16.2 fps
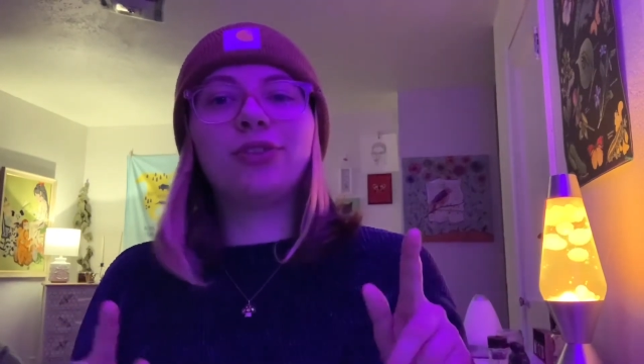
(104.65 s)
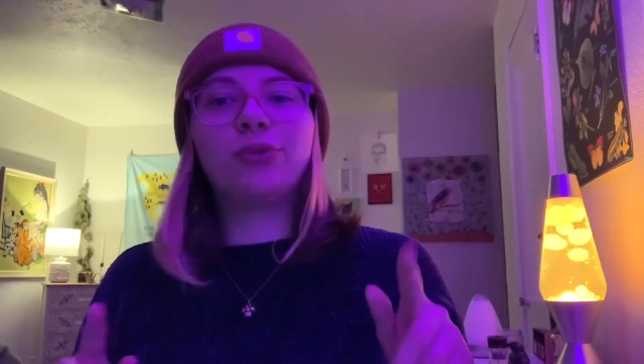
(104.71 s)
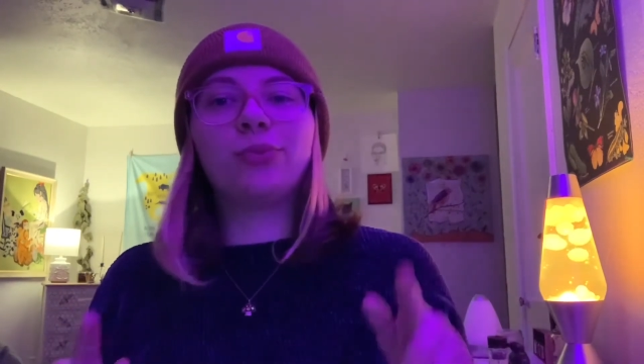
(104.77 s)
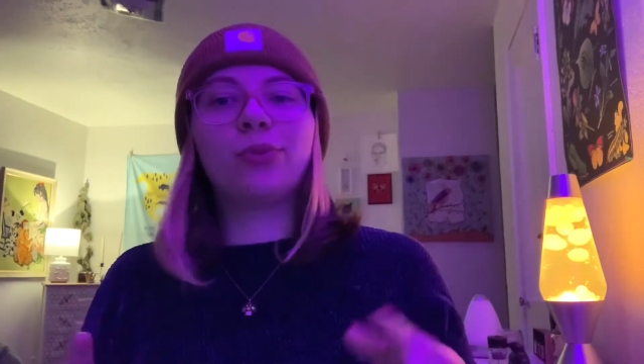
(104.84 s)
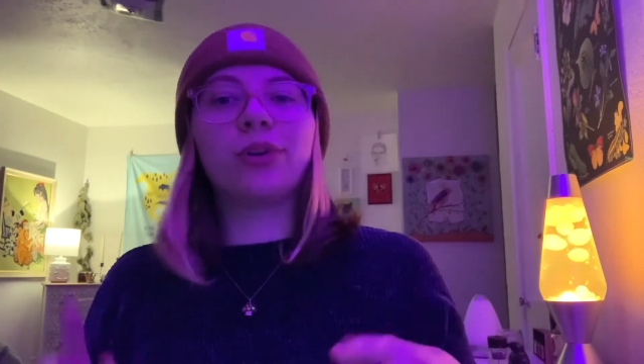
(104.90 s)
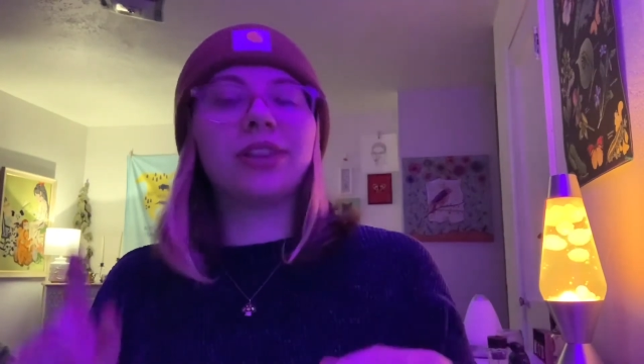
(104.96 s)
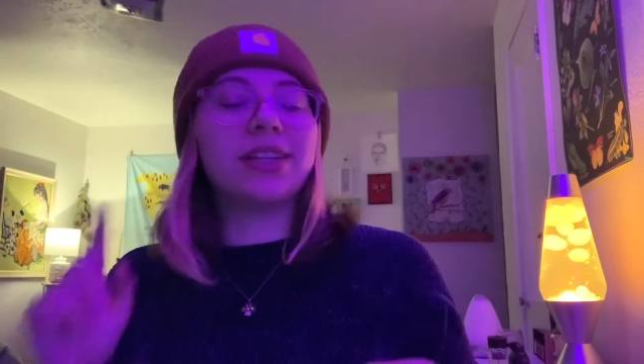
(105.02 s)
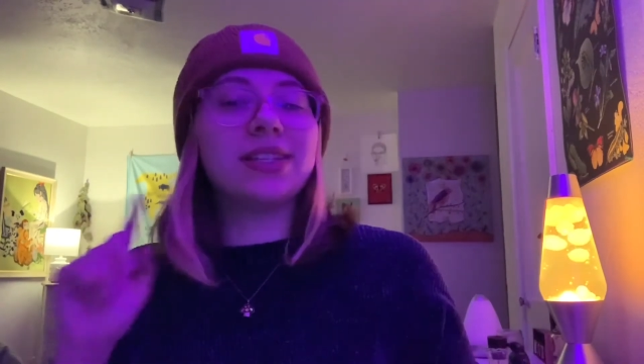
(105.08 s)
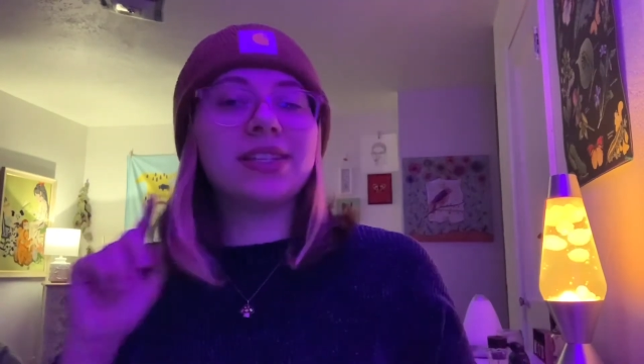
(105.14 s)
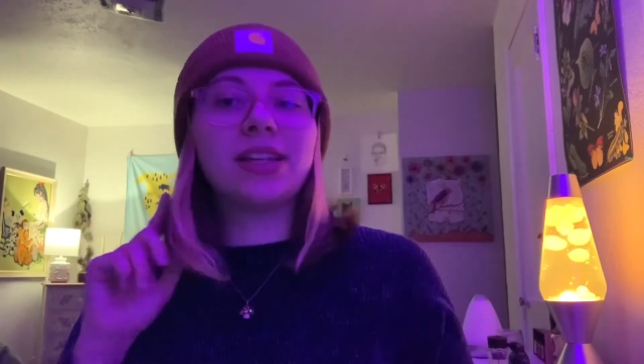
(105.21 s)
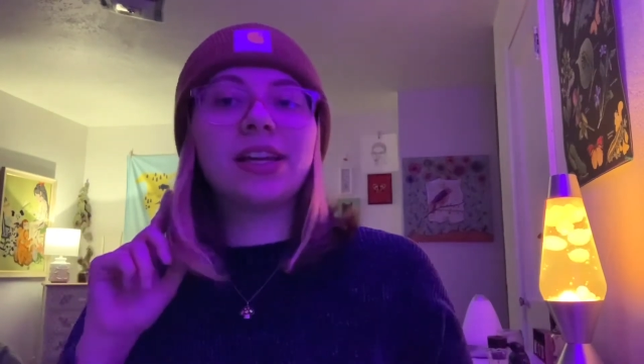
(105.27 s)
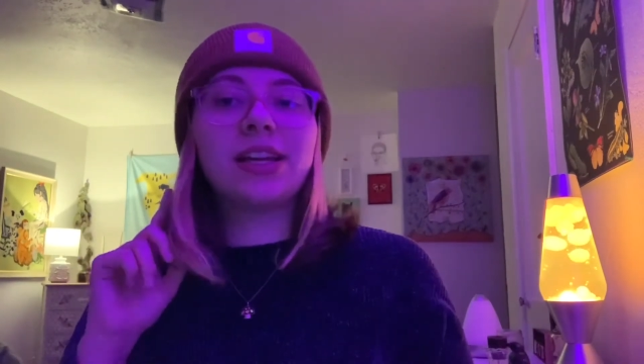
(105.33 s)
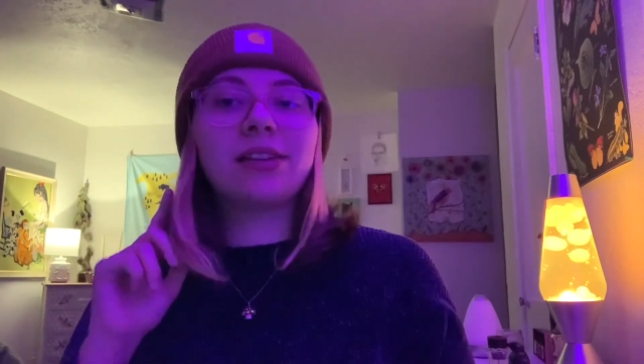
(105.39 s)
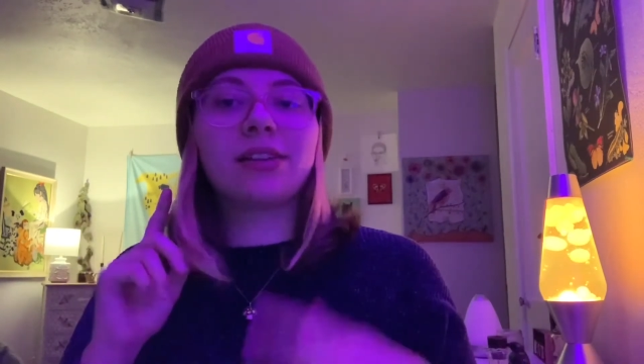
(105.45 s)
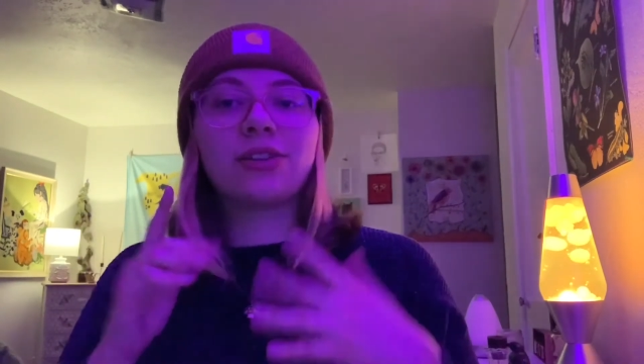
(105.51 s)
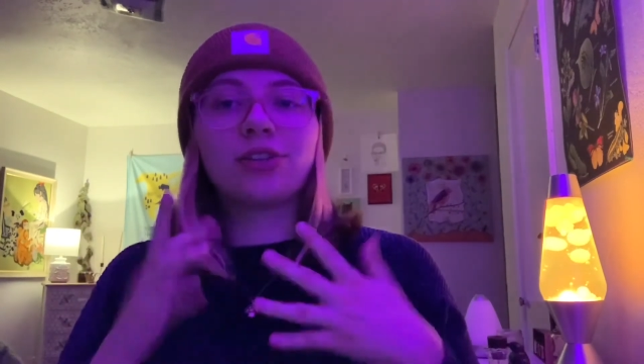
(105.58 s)
do more
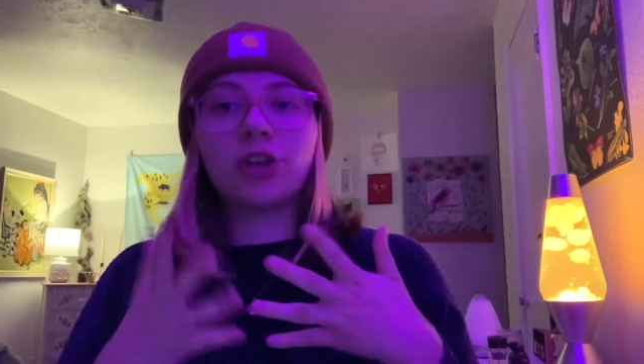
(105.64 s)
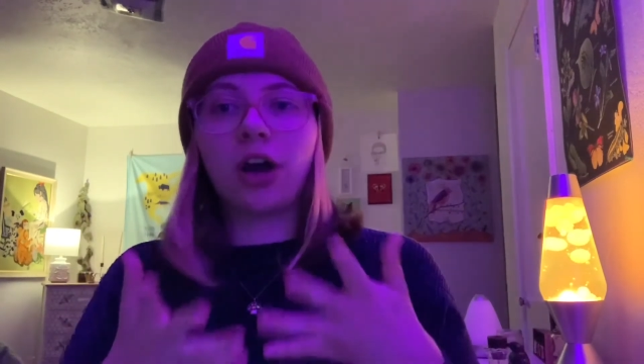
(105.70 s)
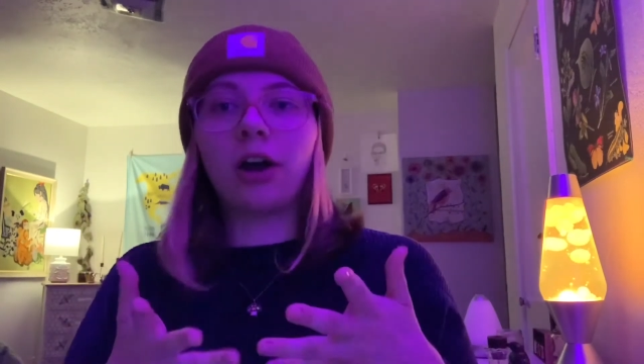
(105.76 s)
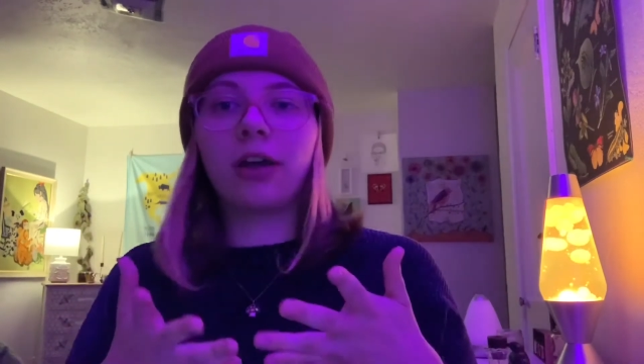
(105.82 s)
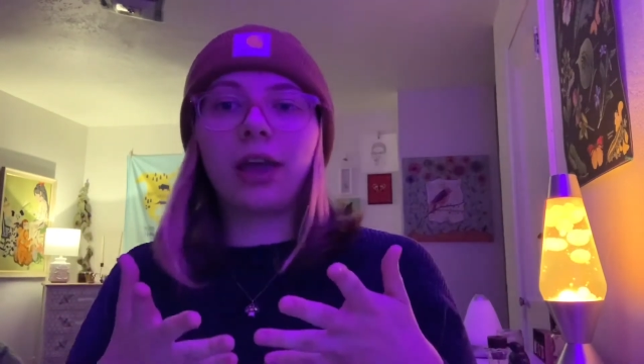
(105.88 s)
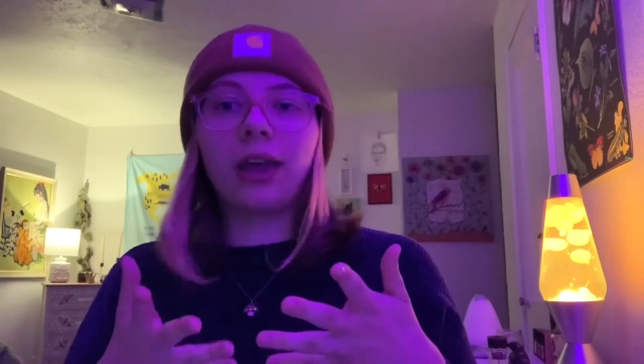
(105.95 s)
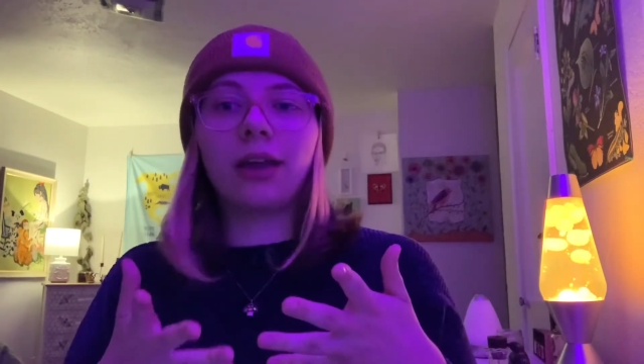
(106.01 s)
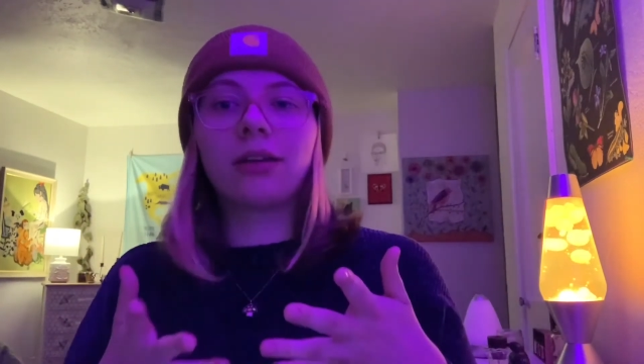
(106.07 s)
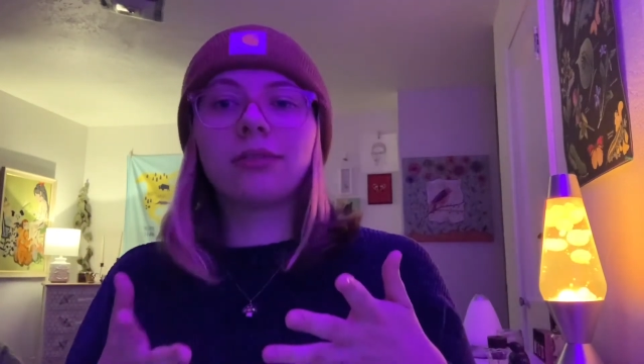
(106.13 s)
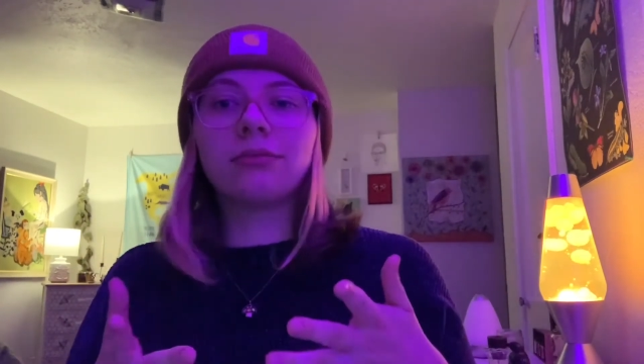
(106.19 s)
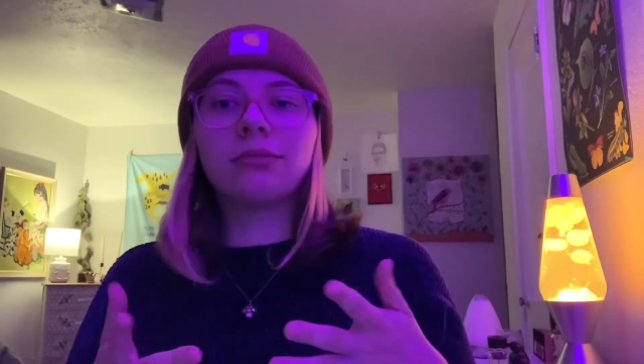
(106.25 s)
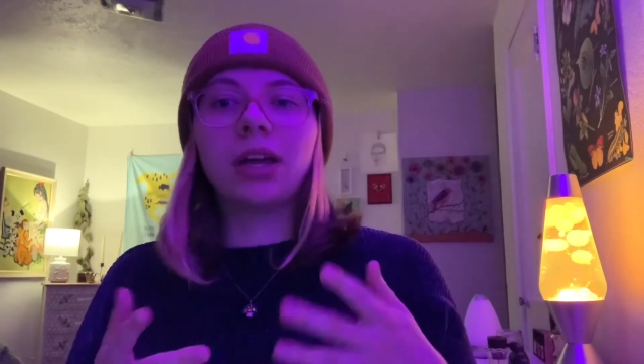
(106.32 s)
listening than talking.